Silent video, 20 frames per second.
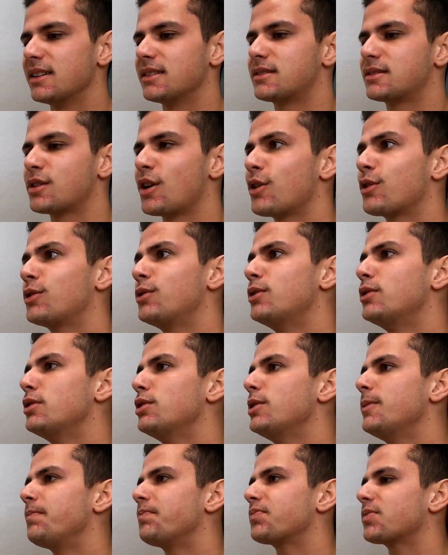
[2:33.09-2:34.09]
It's so
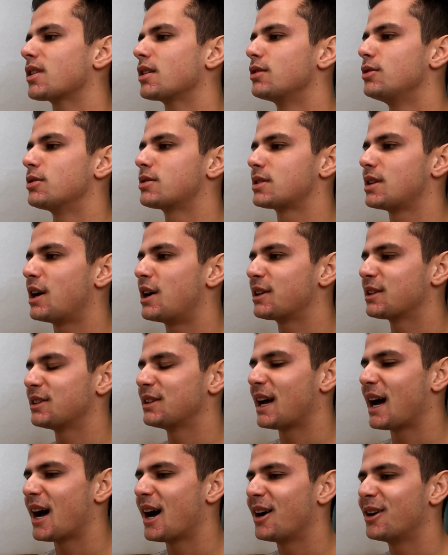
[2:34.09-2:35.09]
cool. You
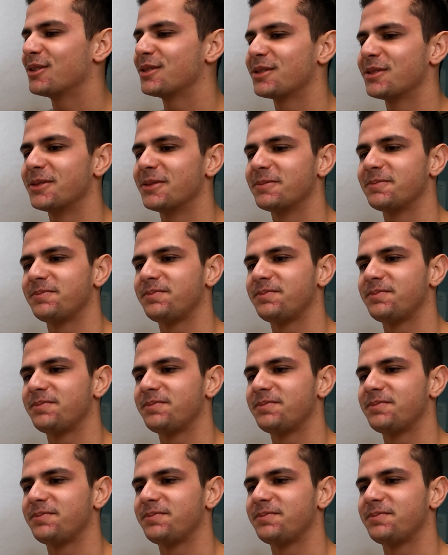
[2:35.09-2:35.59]
started out